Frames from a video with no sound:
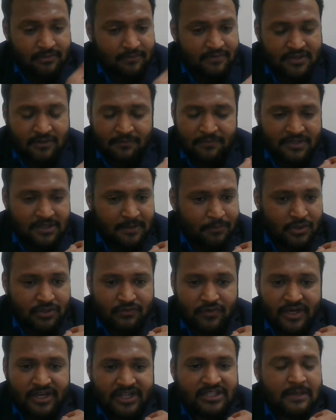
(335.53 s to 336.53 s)

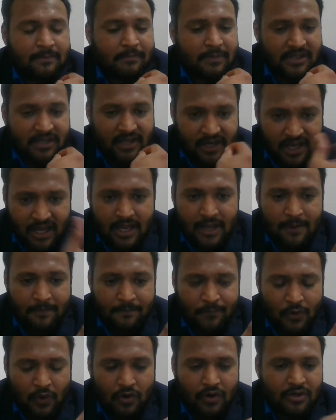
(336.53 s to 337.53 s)
suppose for example the
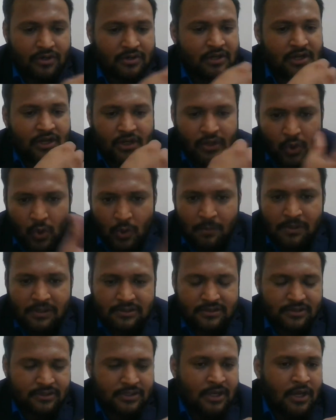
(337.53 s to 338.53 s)
king or
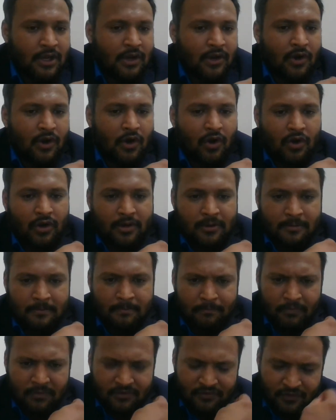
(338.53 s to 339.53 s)
nobles or
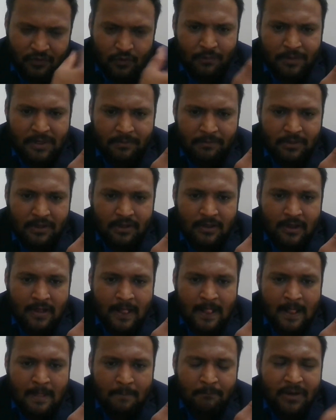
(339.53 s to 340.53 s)
few people
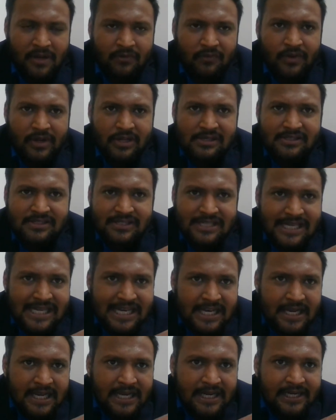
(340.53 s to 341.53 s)
but we'll
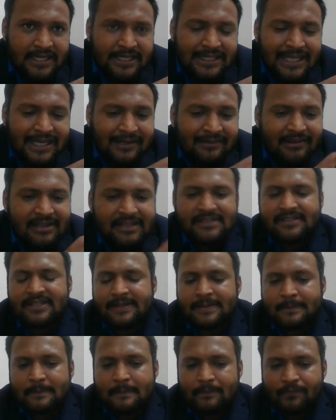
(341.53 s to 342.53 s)
see the
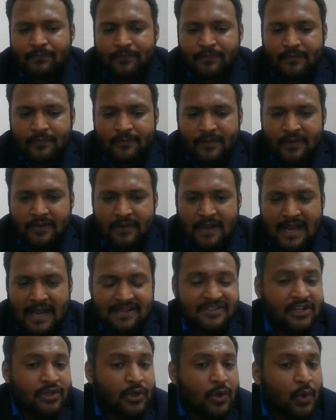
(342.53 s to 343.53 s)
reason
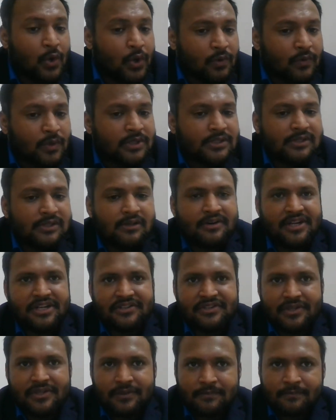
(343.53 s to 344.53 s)
as a universal
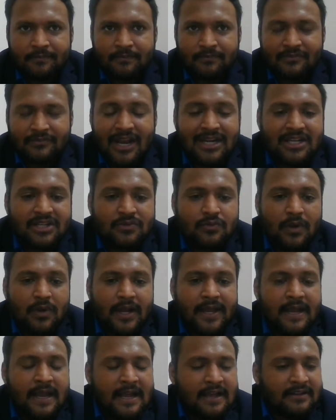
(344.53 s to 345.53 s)
reason that is
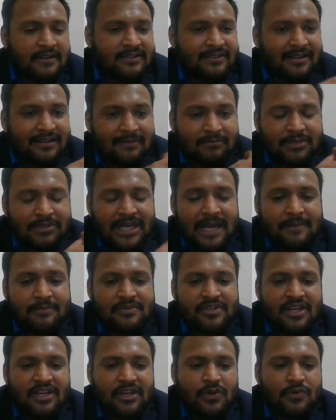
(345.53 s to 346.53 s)
why
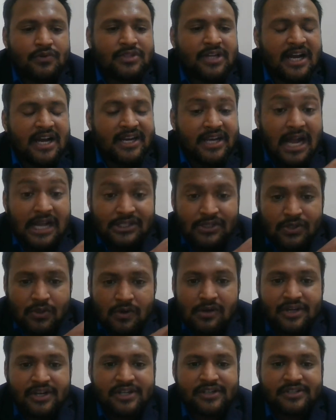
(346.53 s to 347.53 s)
sometimes they use
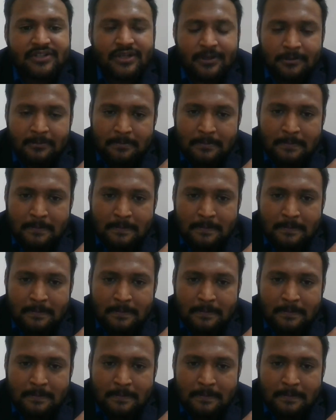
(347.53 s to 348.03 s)
natural reason